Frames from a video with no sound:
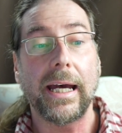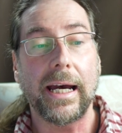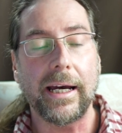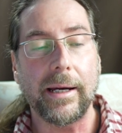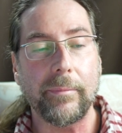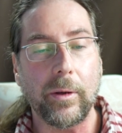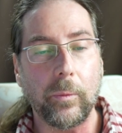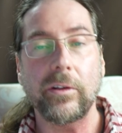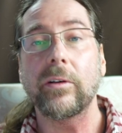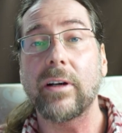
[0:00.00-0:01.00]

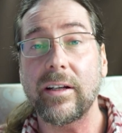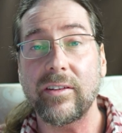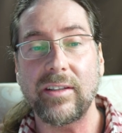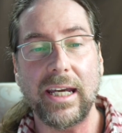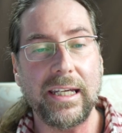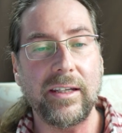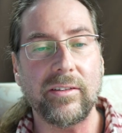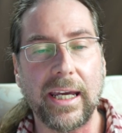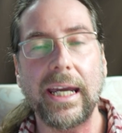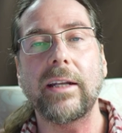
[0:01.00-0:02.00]
What you're gonna say
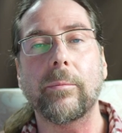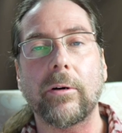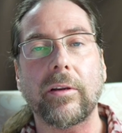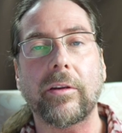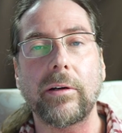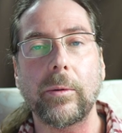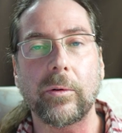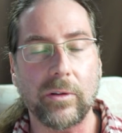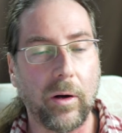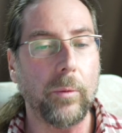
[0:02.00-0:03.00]
is, hey, the Model 3
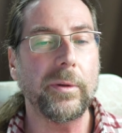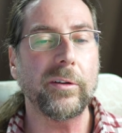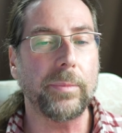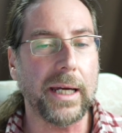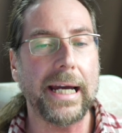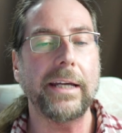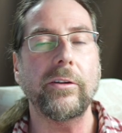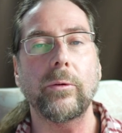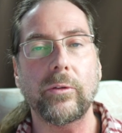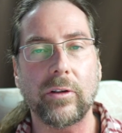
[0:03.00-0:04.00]
was always
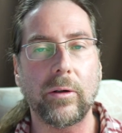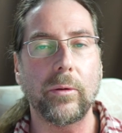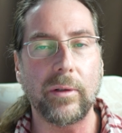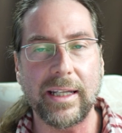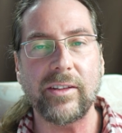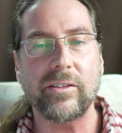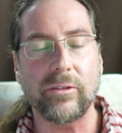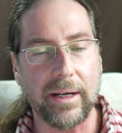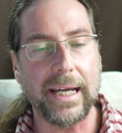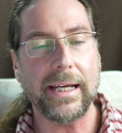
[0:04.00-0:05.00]
behind you, so less
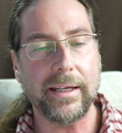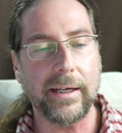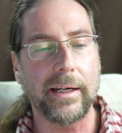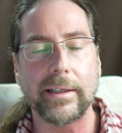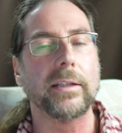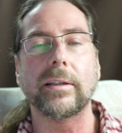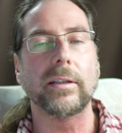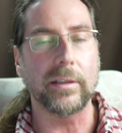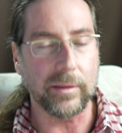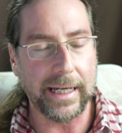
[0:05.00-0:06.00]
drag.
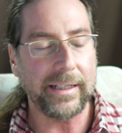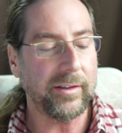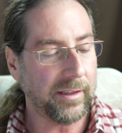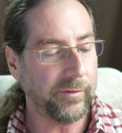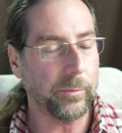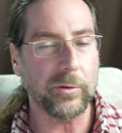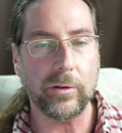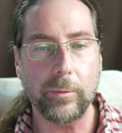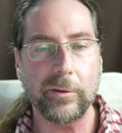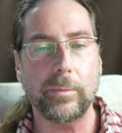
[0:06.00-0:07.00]
The ID.7 was
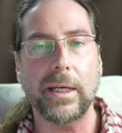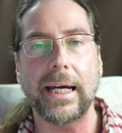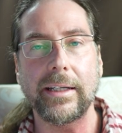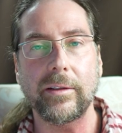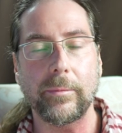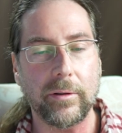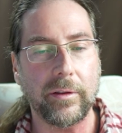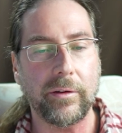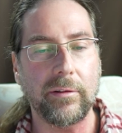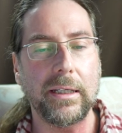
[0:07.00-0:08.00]
always behind the
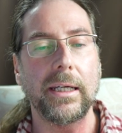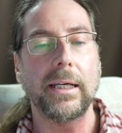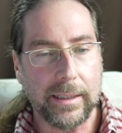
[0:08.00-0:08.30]
Model 3.